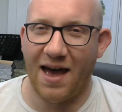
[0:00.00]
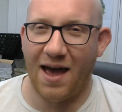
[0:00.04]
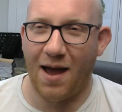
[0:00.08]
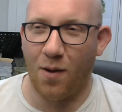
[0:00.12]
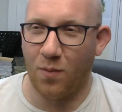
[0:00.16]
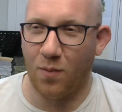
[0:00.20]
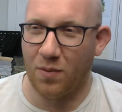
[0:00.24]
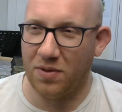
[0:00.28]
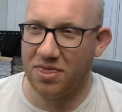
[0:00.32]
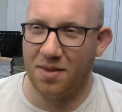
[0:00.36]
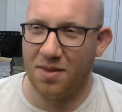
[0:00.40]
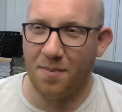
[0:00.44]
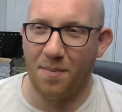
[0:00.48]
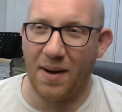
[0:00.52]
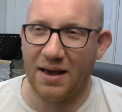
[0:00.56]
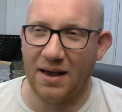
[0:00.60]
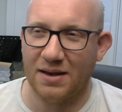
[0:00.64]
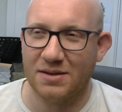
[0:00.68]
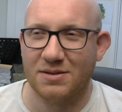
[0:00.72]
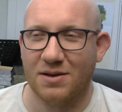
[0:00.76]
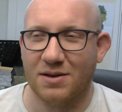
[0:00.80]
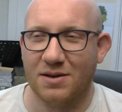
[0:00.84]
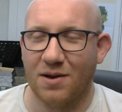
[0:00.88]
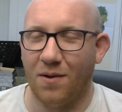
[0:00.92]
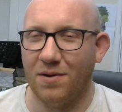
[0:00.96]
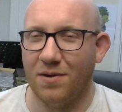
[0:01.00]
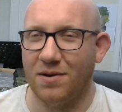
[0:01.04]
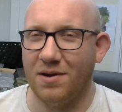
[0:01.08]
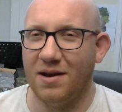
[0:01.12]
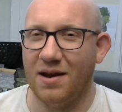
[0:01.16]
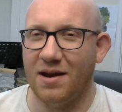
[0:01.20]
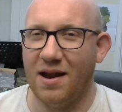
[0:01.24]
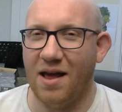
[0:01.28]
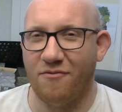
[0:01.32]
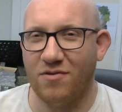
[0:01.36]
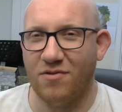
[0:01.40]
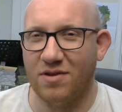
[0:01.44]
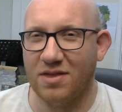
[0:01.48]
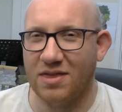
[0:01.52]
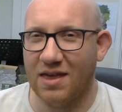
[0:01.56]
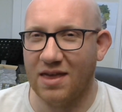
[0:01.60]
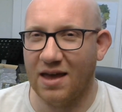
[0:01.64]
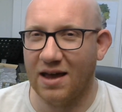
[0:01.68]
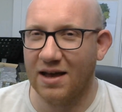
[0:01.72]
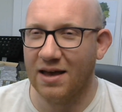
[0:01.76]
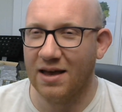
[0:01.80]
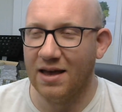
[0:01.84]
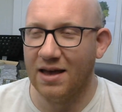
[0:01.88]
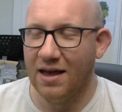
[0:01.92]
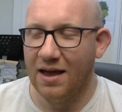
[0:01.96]
with the mask on and
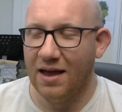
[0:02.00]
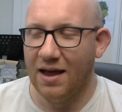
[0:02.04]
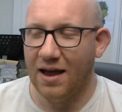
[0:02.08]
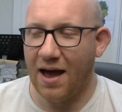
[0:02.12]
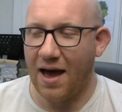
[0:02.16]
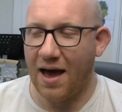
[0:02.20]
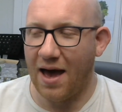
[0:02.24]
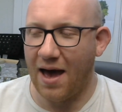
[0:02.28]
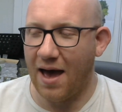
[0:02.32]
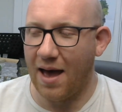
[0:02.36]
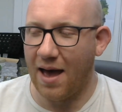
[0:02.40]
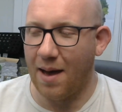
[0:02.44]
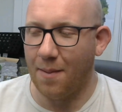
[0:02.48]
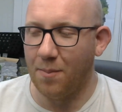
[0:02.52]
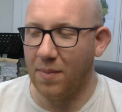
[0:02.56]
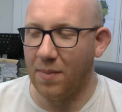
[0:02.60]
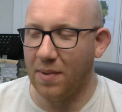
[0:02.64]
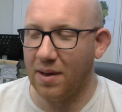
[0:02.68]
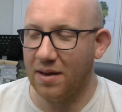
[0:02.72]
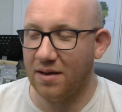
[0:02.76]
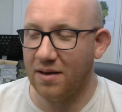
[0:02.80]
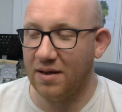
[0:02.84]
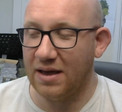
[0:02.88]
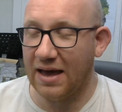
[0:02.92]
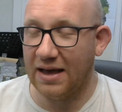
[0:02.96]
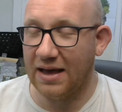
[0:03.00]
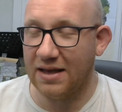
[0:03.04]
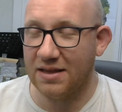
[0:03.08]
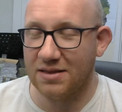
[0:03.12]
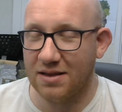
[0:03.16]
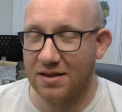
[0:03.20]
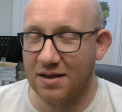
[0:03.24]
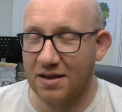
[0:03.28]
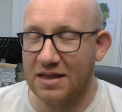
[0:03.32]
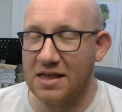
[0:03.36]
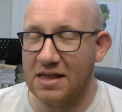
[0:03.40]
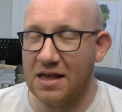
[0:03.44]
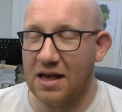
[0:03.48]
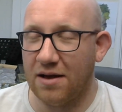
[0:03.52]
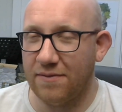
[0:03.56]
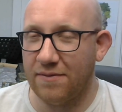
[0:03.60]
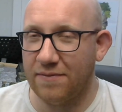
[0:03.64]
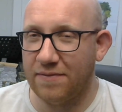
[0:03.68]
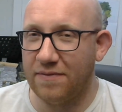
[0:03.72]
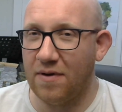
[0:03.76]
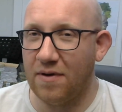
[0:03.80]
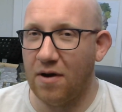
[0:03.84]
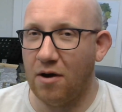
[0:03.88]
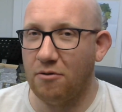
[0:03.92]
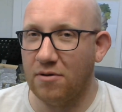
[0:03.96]
everything. They are
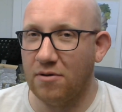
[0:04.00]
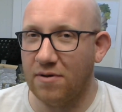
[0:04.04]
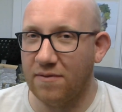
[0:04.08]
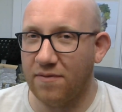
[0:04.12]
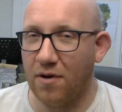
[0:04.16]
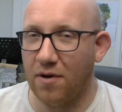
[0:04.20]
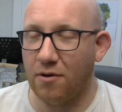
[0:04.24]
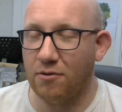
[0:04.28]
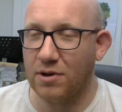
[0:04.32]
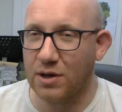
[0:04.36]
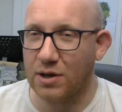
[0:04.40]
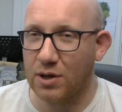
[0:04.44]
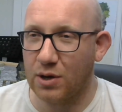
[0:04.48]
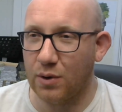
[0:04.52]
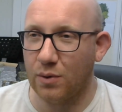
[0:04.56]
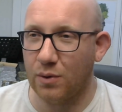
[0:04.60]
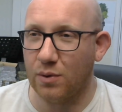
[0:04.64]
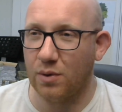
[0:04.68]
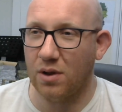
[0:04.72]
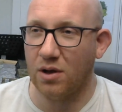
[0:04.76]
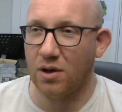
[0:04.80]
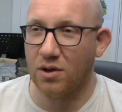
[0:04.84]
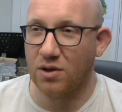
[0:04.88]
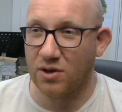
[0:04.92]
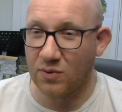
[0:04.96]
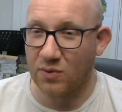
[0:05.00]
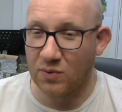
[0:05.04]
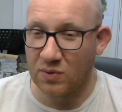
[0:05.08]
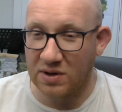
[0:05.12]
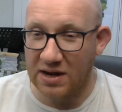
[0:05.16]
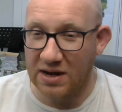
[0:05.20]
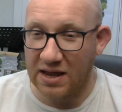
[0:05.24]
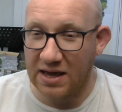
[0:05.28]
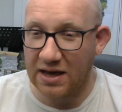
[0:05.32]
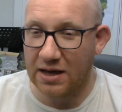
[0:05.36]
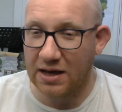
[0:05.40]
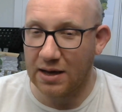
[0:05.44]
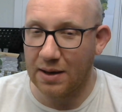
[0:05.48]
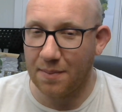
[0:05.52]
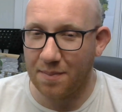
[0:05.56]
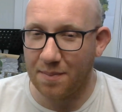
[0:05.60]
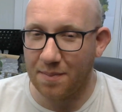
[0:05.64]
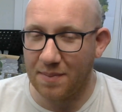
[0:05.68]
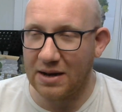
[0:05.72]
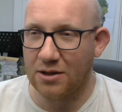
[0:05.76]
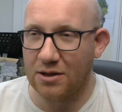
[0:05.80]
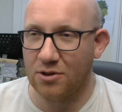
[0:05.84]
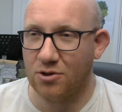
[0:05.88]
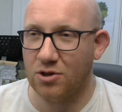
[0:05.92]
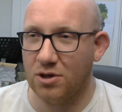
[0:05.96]
very, very cool and unique
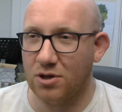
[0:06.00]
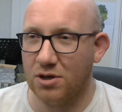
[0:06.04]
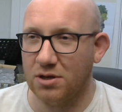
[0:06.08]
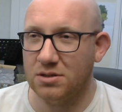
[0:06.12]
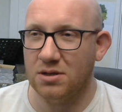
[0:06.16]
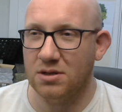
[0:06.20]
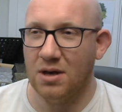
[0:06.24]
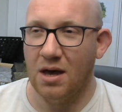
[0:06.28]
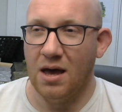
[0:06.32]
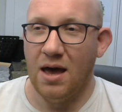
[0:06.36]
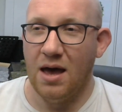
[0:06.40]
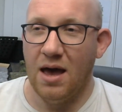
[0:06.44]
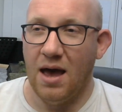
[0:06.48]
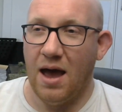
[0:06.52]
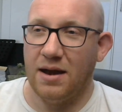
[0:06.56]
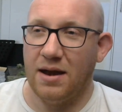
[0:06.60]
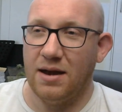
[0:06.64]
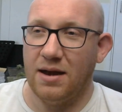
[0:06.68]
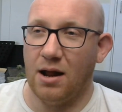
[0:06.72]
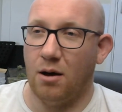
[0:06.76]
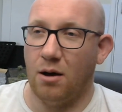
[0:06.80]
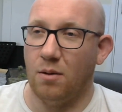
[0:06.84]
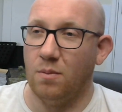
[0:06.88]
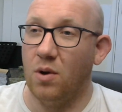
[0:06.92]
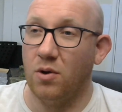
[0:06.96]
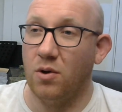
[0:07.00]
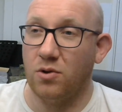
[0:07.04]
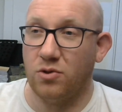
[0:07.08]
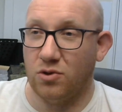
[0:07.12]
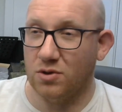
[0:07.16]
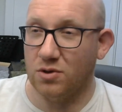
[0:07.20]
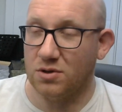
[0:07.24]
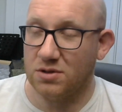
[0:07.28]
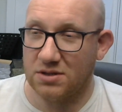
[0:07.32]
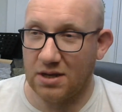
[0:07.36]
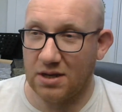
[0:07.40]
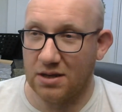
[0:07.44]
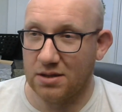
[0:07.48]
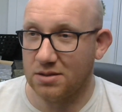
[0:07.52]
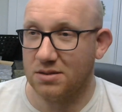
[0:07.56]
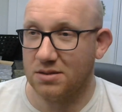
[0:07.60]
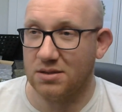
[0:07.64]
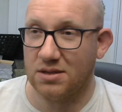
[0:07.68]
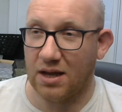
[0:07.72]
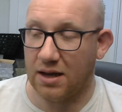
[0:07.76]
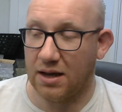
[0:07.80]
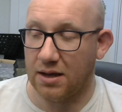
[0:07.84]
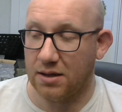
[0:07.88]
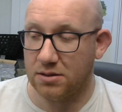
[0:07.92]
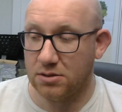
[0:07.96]
miniatures. Now, I'm not just saying
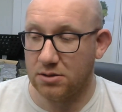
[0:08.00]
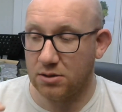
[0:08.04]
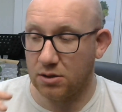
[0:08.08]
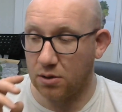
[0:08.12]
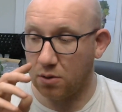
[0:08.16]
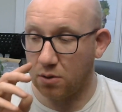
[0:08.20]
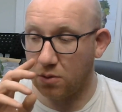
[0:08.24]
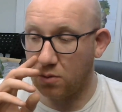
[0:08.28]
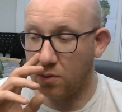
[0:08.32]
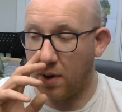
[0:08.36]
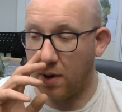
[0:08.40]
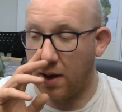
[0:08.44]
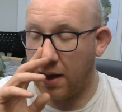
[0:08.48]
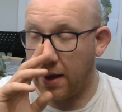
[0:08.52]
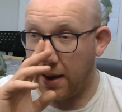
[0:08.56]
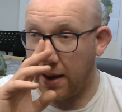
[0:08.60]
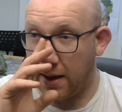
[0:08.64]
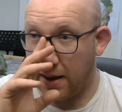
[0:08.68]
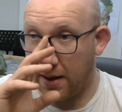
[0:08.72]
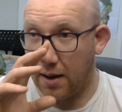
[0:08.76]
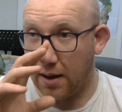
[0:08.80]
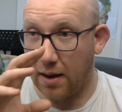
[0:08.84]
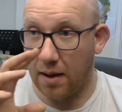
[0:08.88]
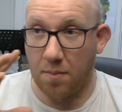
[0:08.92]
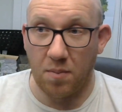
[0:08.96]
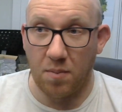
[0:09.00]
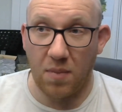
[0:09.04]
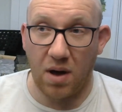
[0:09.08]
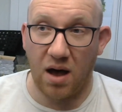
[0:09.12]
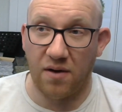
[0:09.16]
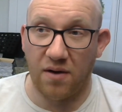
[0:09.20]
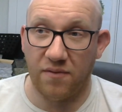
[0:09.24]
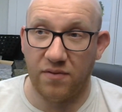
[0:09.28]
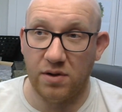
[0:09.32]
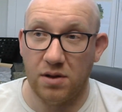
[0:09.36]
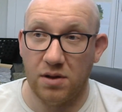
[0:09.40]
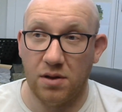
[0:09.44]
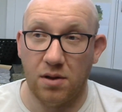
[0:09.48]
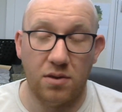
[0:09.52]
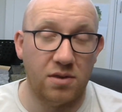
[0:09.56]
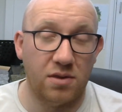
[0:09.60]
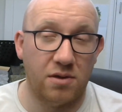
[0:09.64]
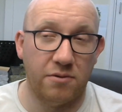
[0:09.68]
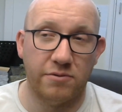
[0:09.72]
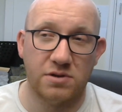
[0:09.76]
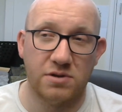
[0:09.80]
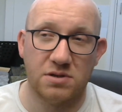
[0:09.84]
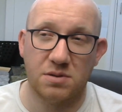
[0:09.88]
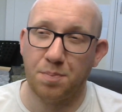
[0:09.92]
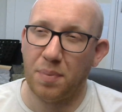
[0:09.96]
stick to Marvel.
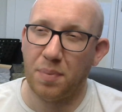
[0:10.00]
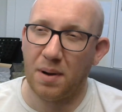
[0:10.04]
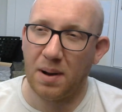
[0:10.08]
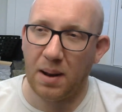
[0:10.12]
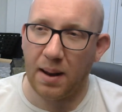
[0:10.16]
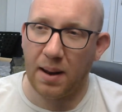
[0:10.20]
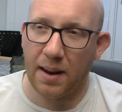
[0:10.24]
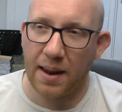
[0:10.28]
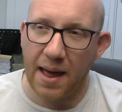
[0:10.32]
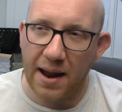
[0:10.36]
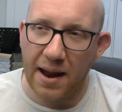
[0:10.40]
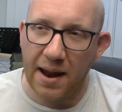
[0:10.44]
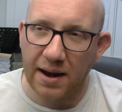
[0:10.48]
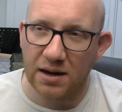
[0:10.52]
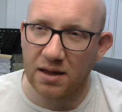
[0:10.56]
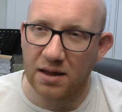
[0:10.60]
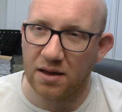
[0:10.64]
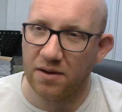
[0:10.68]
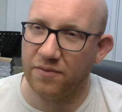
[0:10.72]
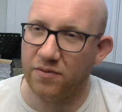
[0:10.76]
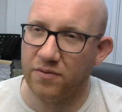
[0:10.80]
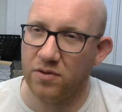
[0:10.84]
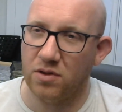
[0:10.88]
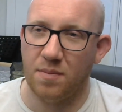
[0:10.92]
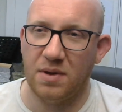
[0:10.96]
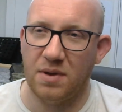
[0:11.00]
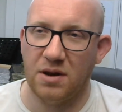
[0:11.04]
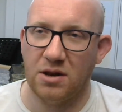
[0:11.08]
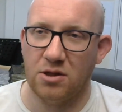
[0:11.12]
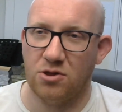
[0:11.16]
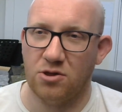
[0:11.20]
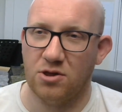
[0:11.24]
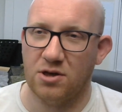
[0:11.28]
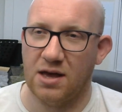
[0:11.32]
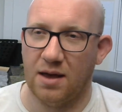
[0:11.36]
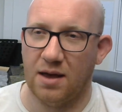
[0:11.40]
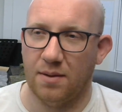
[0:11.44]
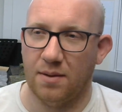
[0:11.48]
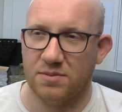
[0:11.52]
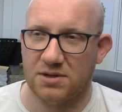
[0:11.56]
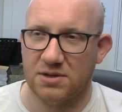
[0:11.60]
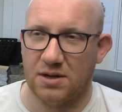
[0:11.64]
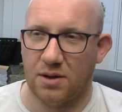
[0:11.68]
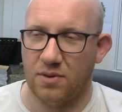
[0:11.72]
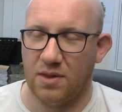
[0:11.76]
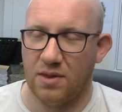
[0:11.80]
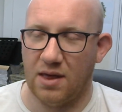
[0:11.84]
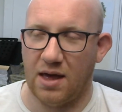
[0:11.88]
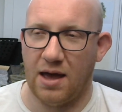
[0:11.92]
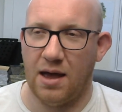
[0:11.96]
There is plenty of other miniature games
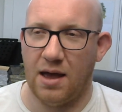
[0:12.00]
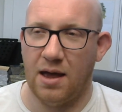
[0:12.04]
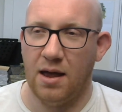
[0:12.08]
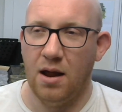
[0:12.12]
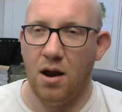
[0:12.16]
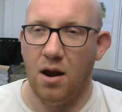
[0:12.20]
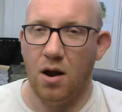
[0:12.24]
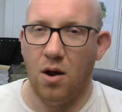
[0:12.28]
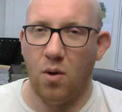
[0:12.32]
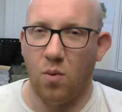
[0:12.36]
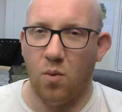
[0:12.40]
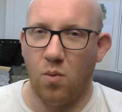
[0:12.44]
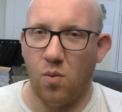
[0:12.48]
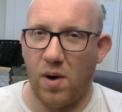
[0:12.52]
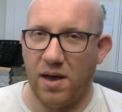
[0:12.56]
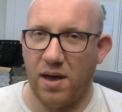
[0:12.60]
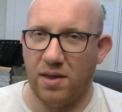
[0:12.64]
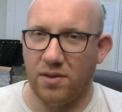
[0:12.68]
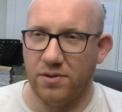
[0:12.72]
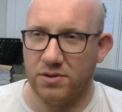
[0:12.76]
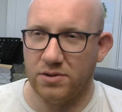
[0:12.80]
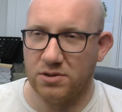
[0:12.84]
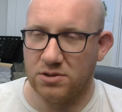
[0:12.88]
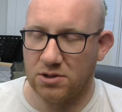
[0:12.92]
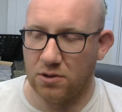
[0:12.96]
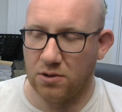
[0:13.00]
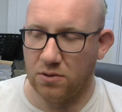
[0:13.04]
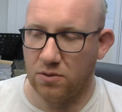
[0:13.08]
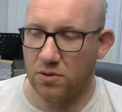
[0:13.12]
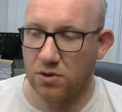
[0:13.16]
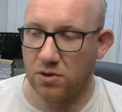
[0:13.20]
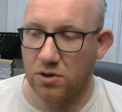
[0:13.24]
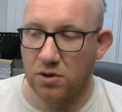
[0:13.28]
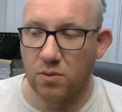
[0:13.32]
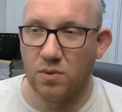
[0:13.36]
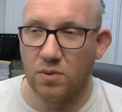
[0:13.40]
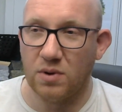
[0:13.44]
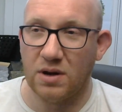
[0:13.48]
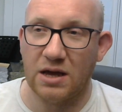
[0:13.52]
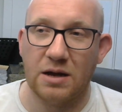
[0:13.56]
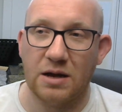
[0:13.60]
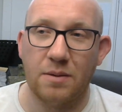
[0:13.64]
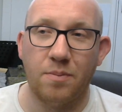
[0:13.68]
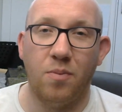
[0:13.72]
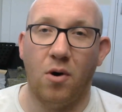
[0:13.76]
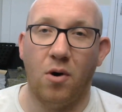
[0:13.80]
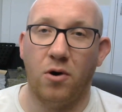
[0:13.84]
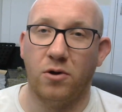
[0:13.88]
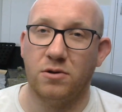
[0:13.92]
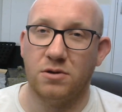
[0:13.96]
out there where there's, you know, unique
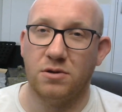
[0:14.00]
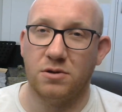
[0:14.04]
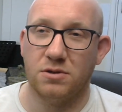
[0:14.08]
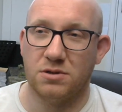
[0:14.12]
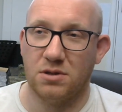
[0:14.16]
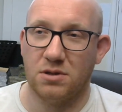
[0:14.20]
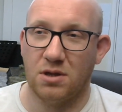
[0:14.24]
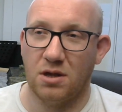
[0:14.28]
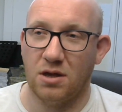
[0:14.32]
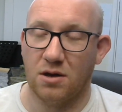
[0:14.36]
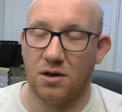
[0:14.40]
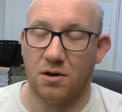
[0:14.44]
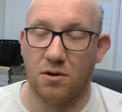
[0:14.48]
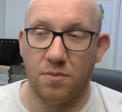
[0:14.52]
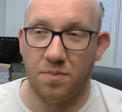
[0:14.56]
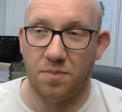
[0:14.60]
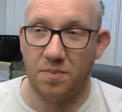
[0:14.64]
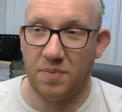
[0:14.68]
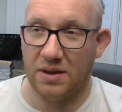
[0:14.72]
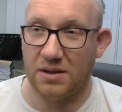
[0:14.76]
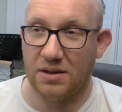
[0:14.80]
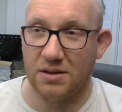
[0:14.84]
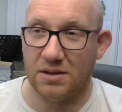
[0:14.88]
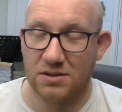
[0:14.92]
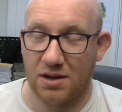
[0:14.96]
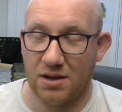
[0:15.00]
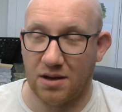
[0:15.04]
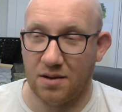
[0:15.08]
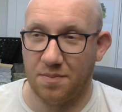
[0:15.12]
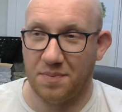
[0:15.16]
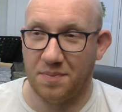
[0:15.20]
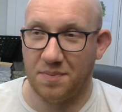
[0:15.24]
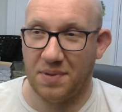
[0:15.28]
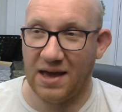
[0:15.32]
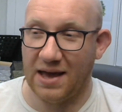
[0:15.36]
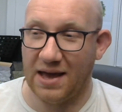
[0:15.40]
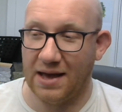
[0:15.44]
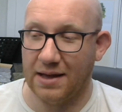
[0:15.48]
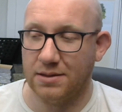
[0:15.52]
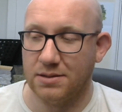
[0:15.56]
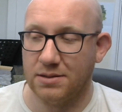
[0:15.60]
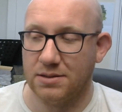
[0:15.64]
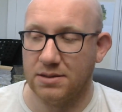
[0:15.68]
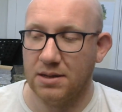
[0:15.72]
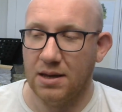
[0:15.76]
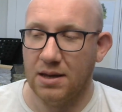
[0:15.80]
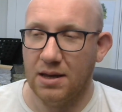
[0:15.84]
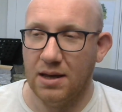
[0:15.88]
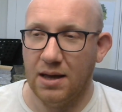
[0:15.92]
models that you could build and paint,